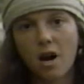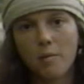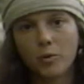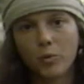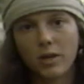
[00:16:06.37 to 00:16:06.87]

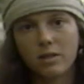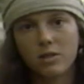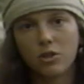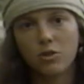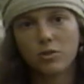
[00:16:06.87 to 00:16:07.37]
common
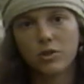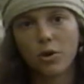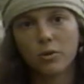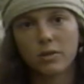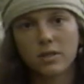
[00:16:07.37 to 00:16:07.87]
ways to use
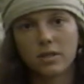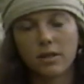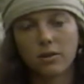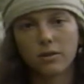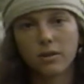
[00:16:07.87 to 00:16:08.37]
golden
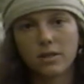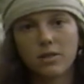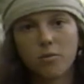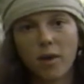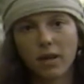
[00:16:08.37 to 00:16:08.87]
seal is
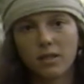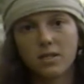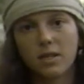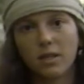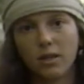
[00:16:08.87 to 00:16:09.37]
to make a
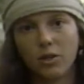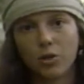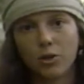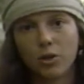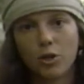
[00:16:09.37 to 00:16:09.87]
tea.
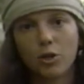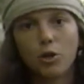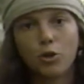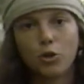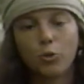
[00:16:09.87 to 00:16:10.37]

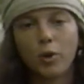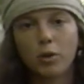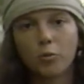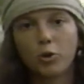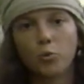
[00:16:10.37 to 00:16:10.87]
You
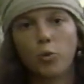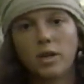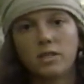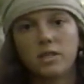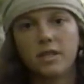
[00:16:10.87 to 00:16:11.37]
want to put
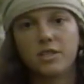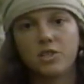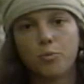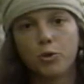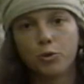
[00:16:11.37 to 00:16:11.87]
one
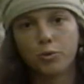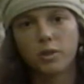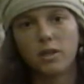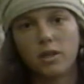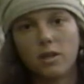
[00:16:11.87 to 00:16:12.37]

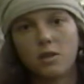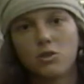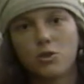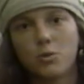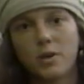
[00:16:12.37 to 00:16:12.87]
teaspoon
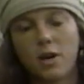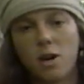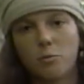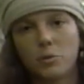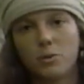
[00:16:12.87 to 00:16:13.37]
into a
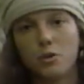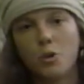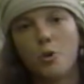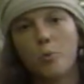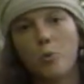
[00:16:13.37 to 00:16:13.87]
cup,
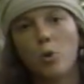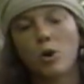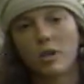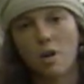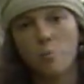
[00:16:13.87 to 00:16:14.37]

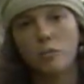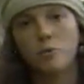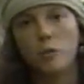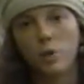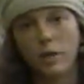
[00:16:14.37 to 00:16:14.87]
pour a cup
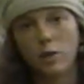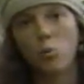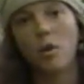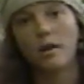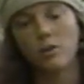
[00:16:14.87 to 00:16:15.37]
of
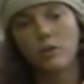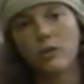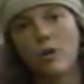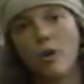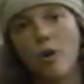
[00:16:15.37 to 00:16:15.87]
boiling water
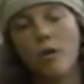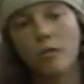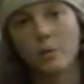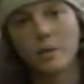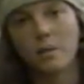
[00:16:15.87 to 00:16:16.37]

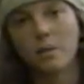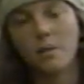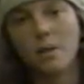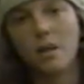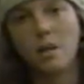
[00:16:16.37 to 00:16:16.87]
over it,
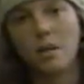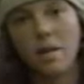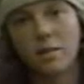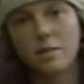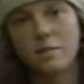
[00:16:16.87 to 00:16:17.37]

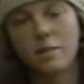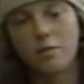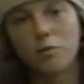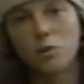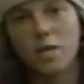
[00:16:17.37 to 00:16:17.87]
let it
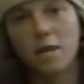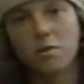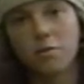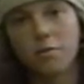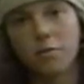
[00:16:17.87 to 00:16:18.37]
sit for
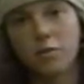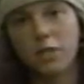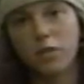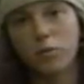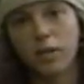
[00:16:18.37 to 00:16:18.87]
10 to
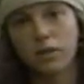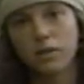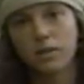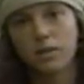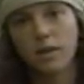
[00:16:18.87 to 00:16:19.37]
15
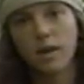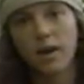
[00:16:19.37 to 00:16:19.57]
minutes,